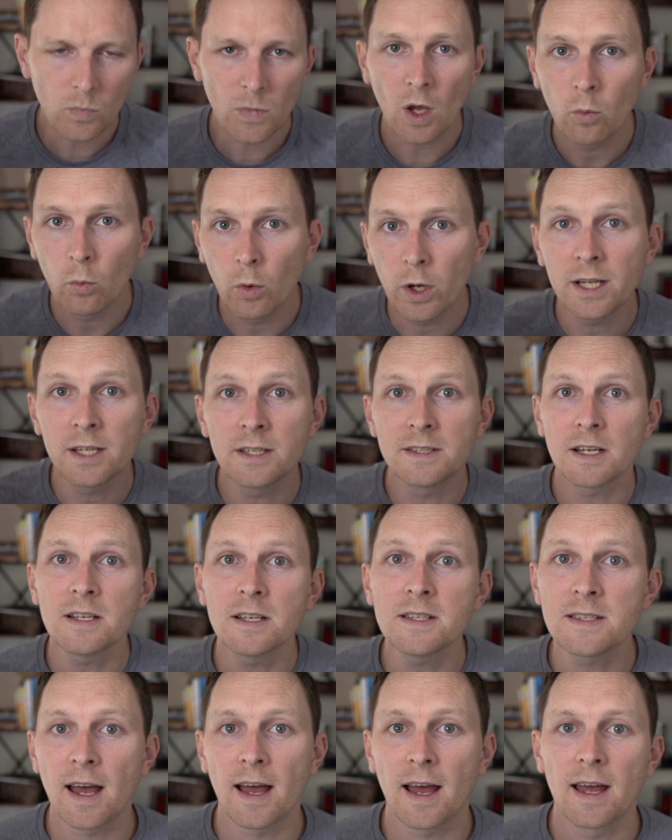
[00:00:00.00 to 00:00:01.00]
When it
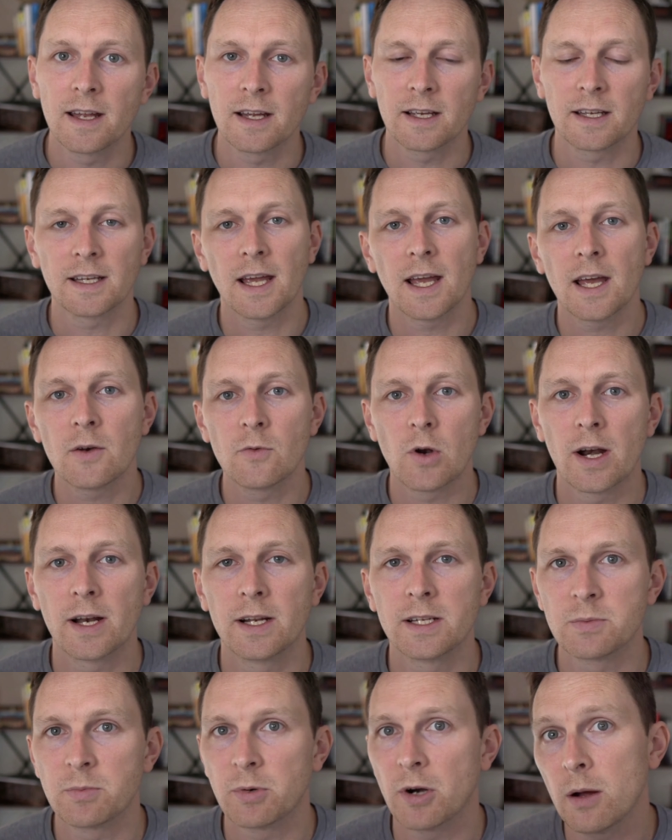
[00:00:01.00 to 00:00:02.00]
does that, it can run
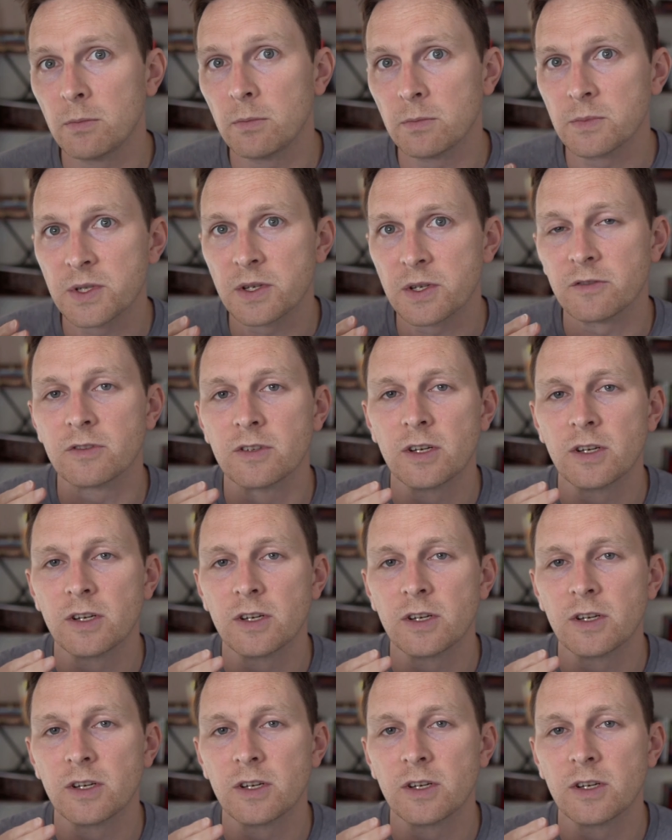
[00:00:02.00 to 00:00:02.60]
into problems of